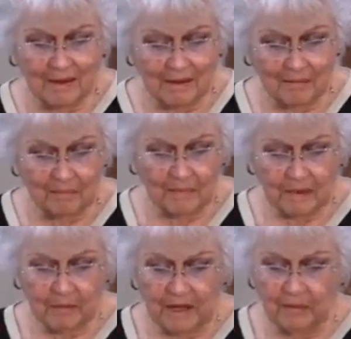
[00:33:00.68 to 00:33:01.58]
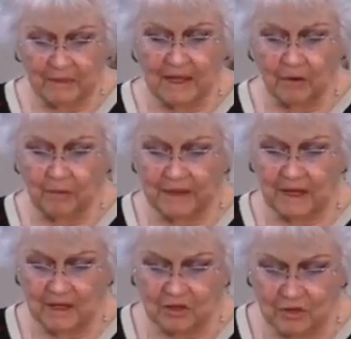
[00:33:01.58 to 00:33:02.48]
but being
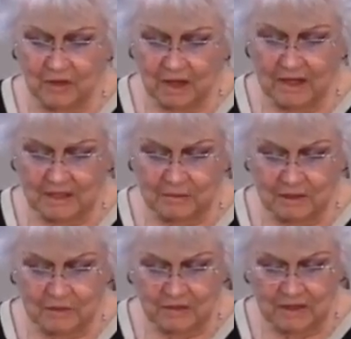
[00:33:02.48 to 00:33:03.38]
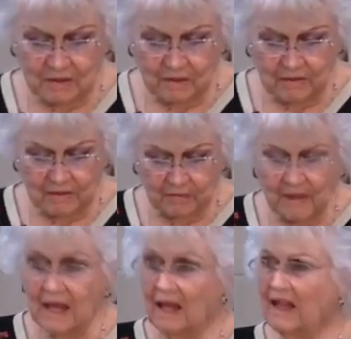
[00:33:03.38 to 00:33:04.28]
obedient to our husbands was a good one.
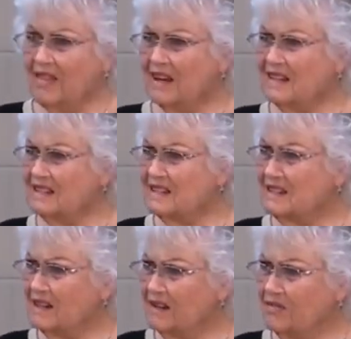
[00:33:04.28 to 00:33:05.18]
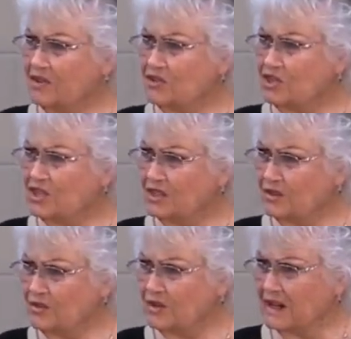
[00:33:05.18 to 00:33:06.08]
And then it says, love your
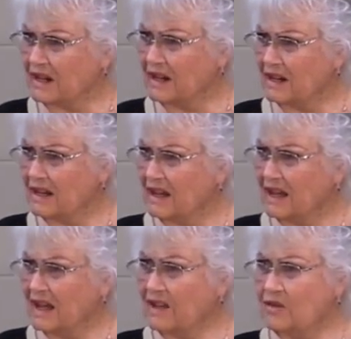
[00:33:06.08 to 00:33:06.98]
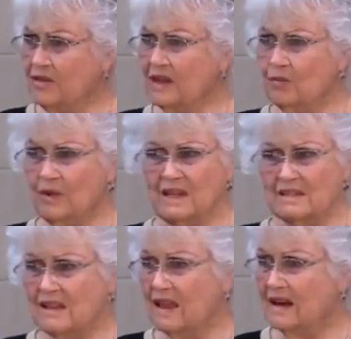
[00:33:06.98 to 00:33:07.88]
children. And you think,
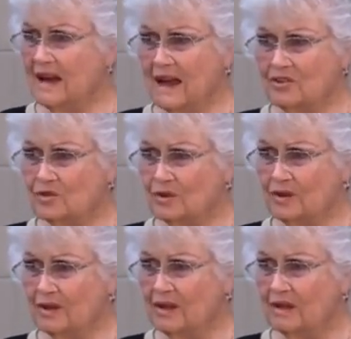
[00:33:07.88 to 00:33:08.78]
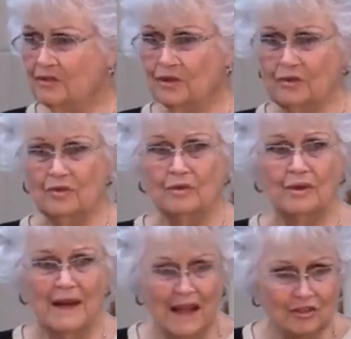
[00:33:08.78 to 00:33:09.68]
isn't that natural? Don't you
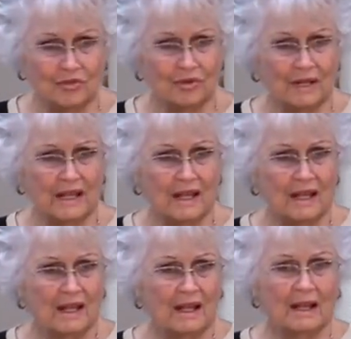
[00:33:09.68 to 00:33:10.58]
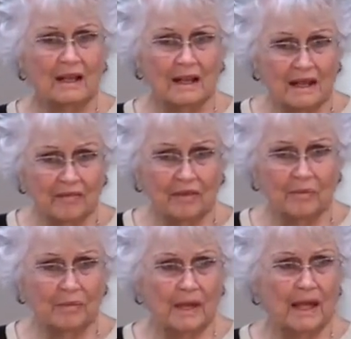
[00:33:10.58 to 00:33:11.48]
naturally love
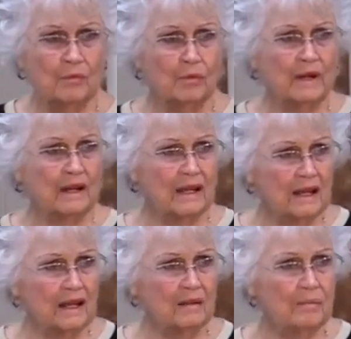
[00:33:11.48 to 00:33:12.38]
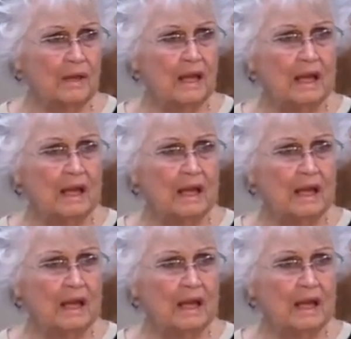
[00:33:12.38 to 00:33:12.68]
them and want to cuddle them?